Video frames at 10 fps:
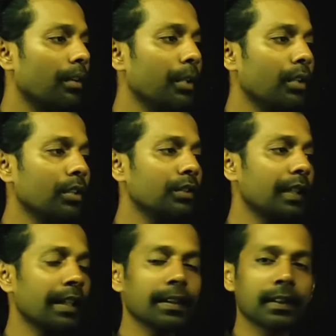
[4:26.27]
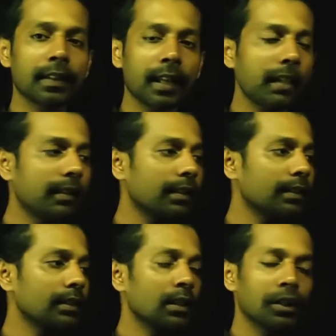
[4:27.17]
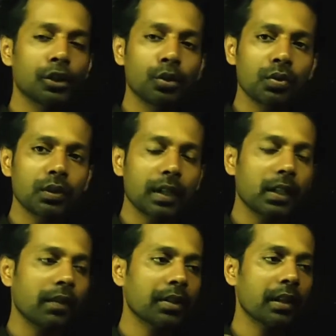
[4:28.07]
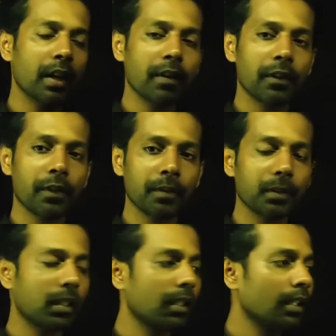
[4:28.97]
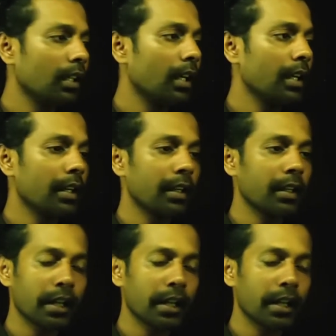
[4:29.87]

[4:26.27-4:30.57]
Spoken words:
Because when I say this 2 standard deviation away from the 100,